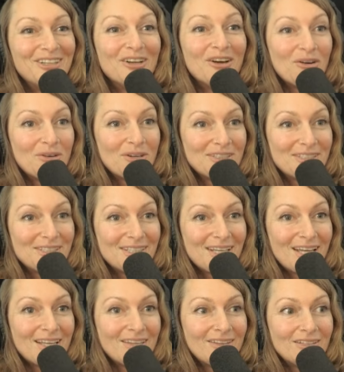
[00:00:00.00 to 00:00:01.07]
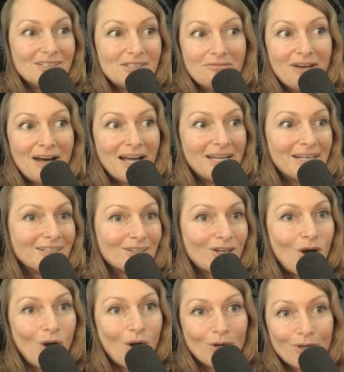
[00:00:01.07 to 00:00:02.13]
you know, it's uh, the divide and
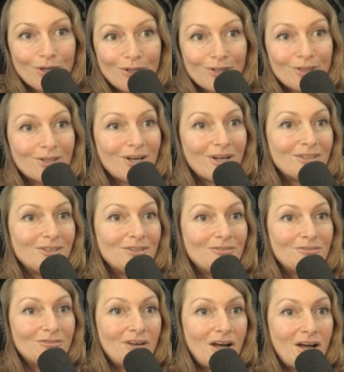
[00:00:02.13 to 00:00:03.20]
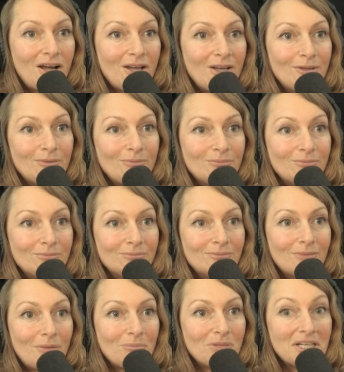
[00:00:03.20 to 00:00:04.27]
conquer kind of. I'm
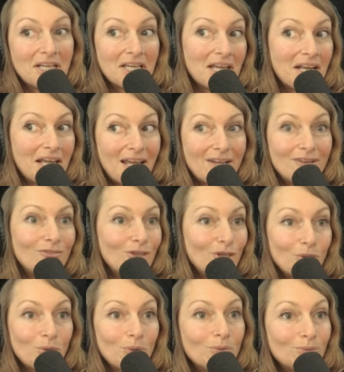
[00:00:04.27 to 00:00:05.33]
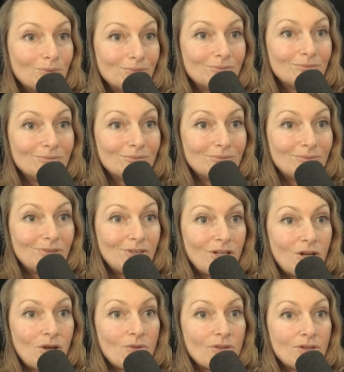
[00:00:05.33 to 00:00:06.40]
I'm gonna get ahead of you mm-hmm.
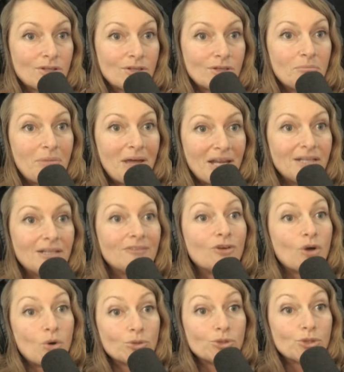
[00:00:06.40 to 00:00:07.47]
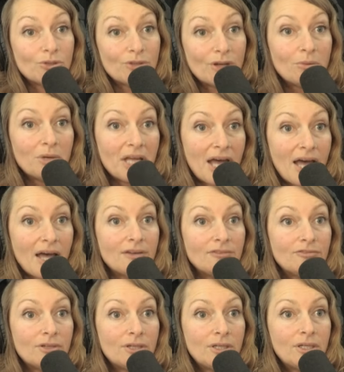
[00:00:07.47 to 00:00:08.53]
you know, the competitive culture that we
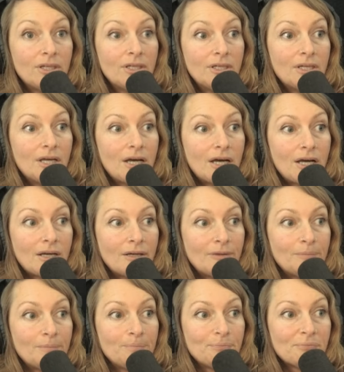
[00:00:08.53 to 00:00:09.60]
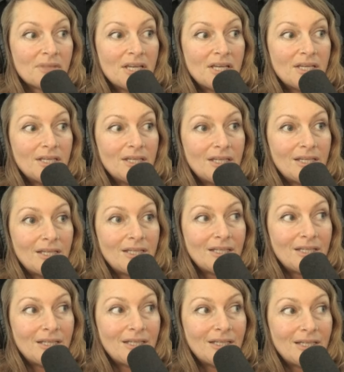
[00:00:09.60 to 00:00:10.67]
have. Um,
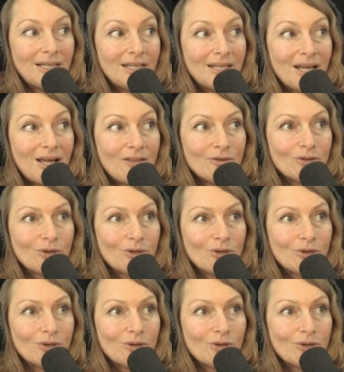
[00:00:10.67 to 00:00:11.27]
in in other